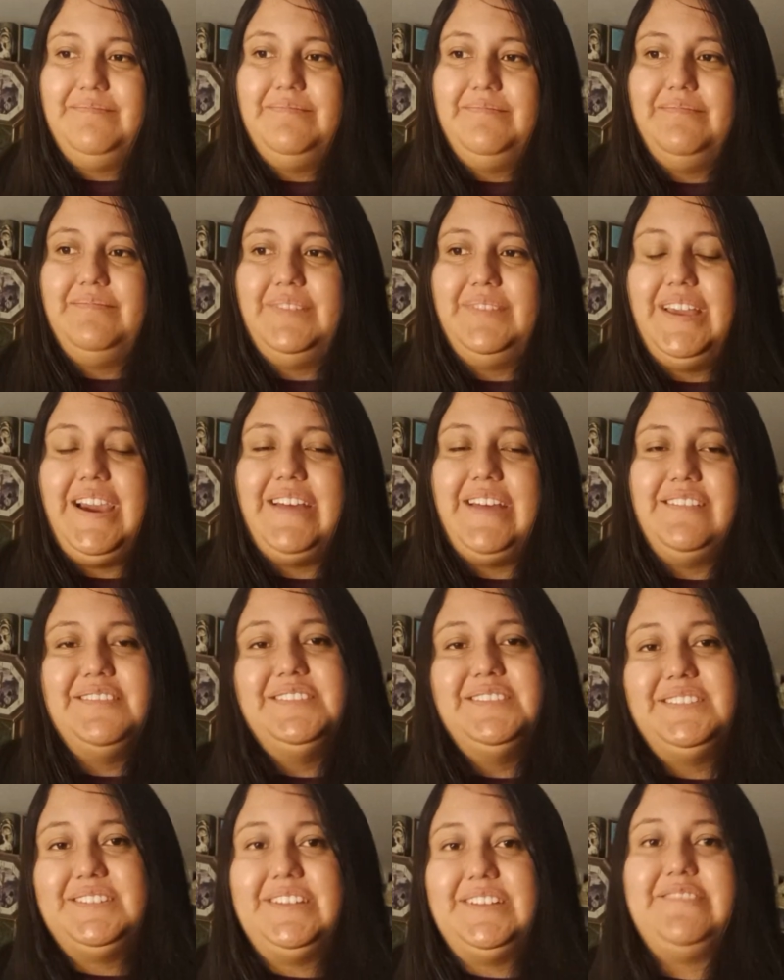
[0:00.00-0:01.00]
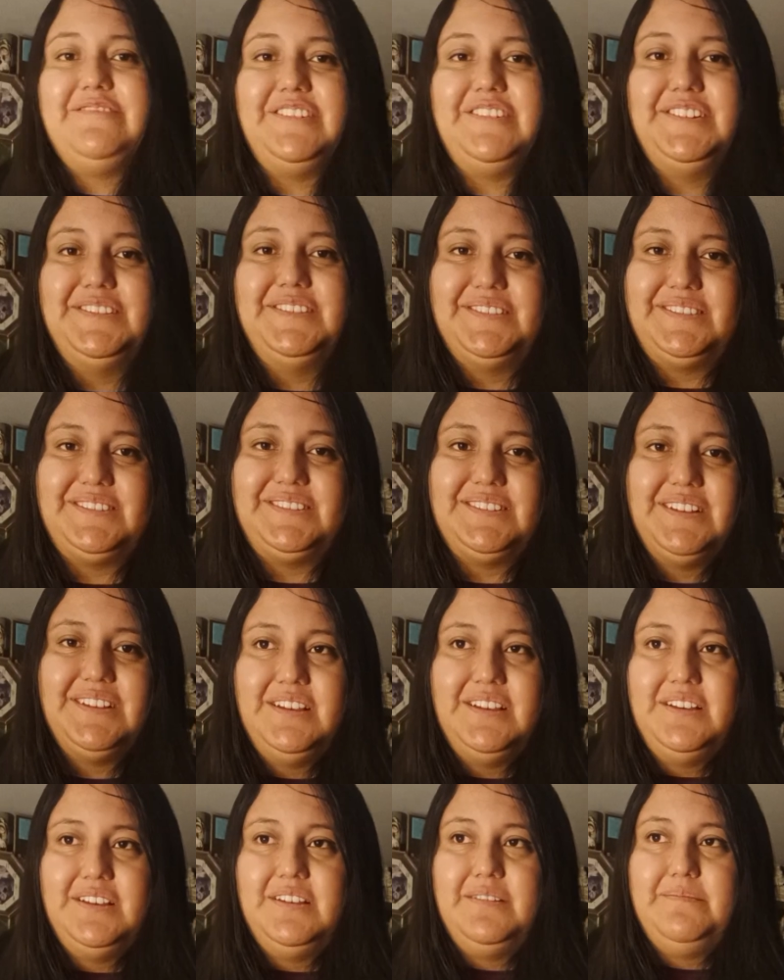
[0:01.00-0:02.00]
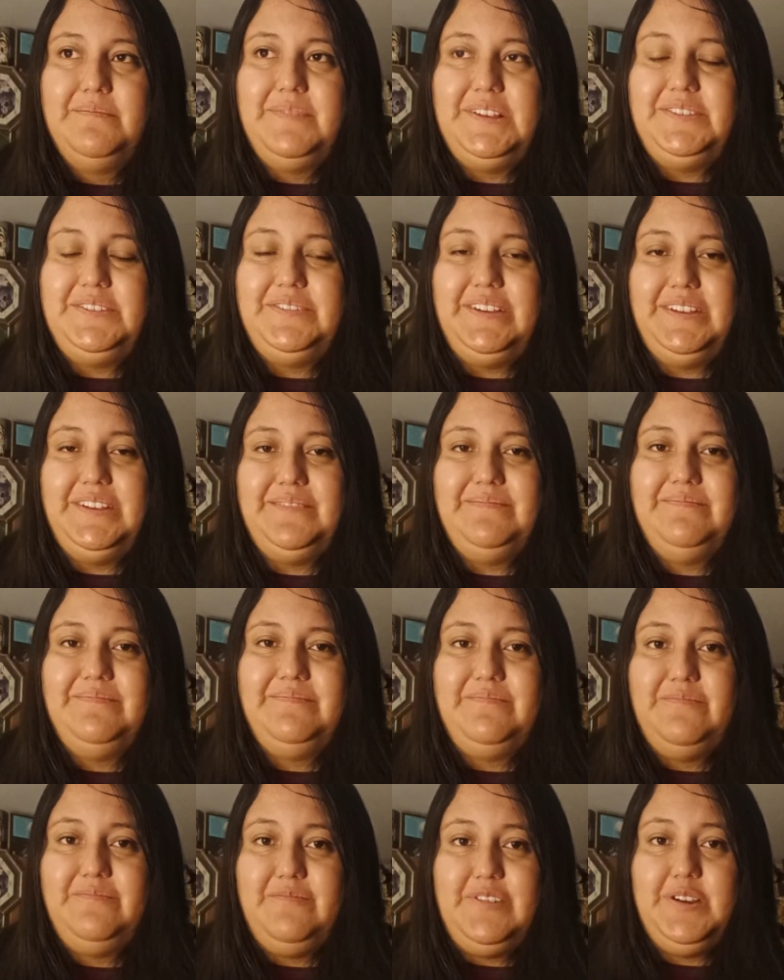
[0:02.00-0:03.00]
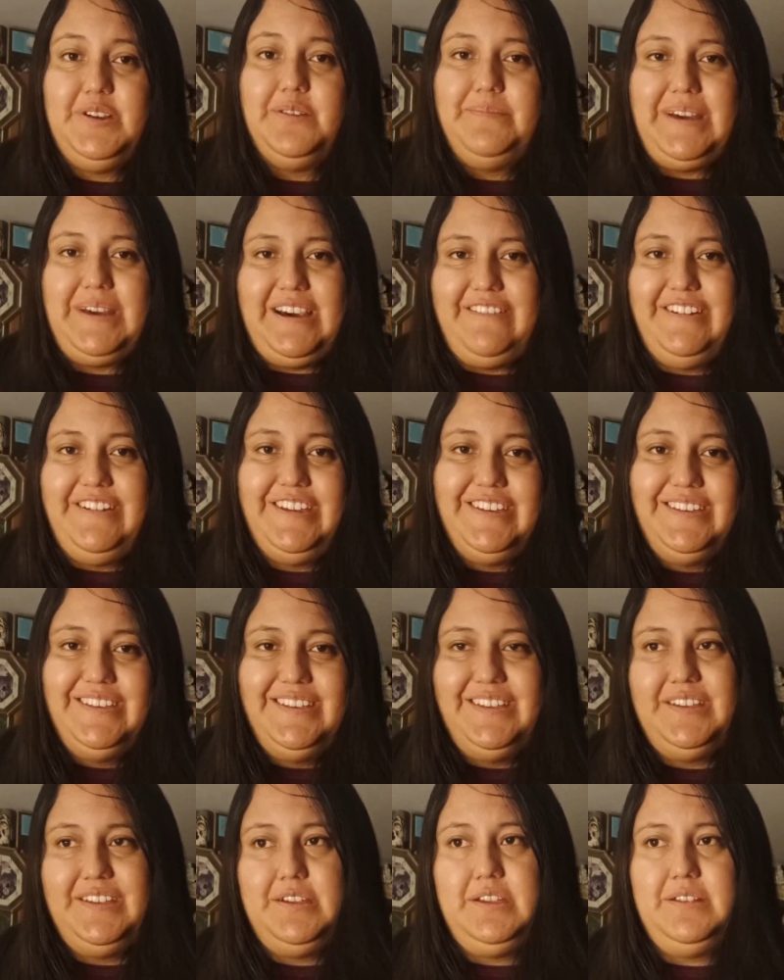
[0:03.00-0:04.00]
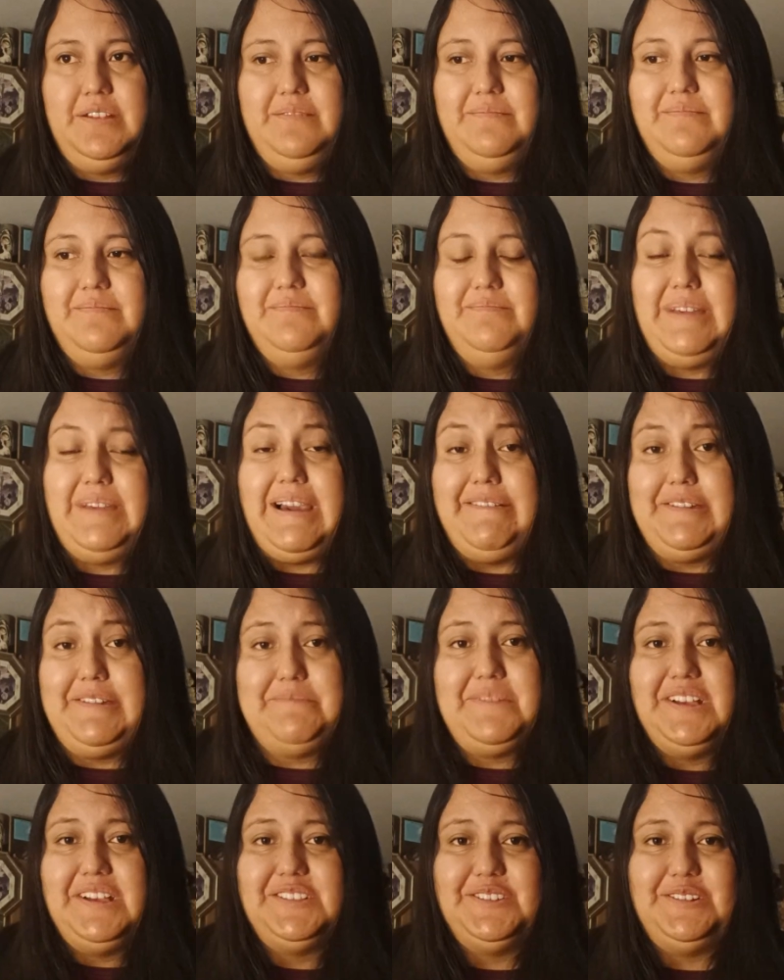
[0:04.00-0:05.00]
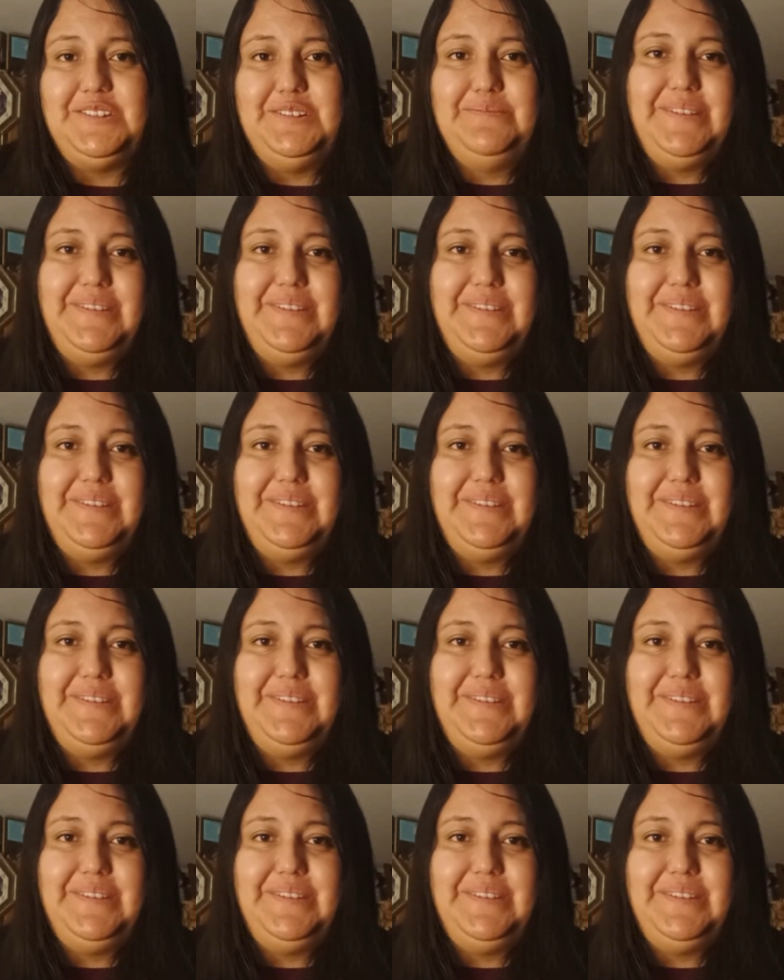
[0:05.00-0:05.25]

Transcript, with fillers: Yeah, there's a difference between real bowing and bowing muscle,